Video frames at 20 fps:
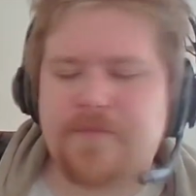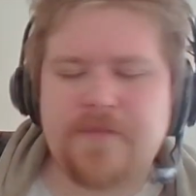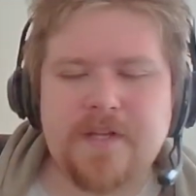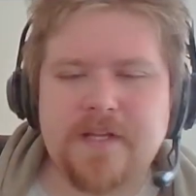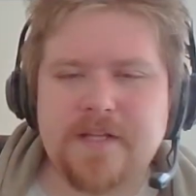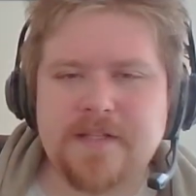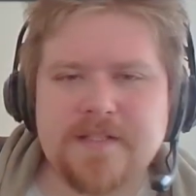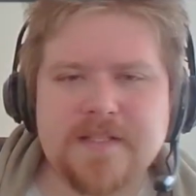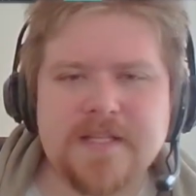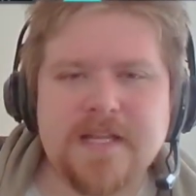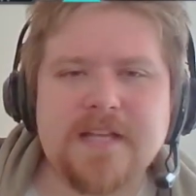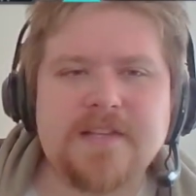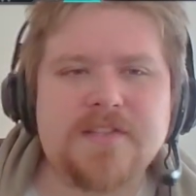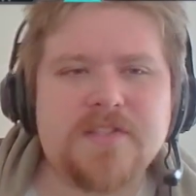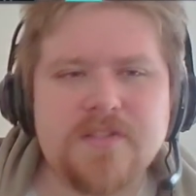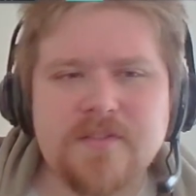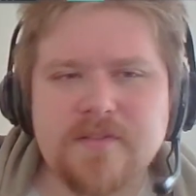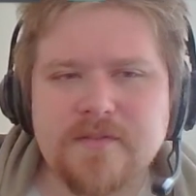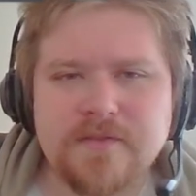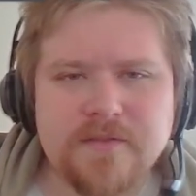
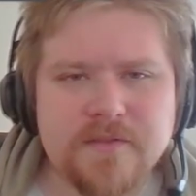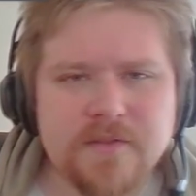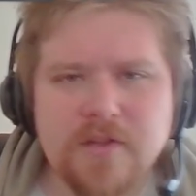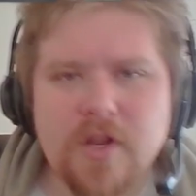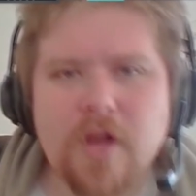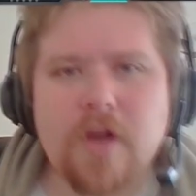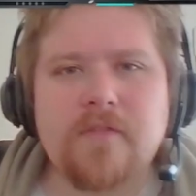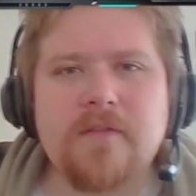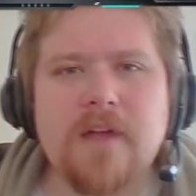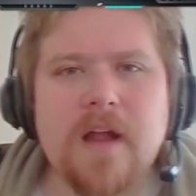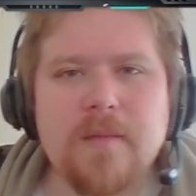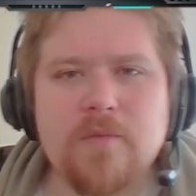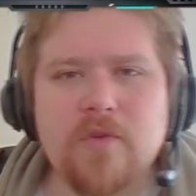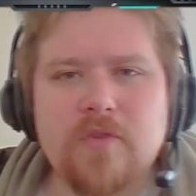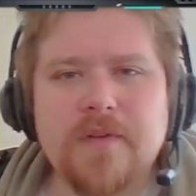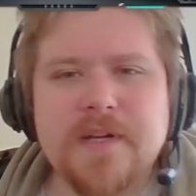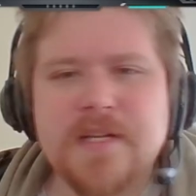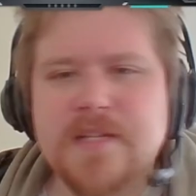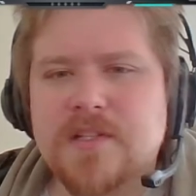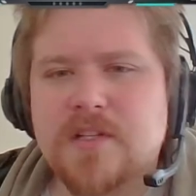there's no rhyme
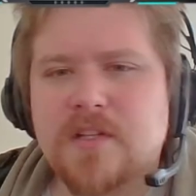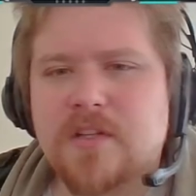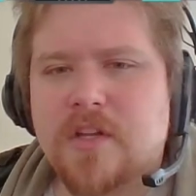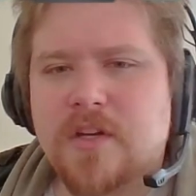or reason a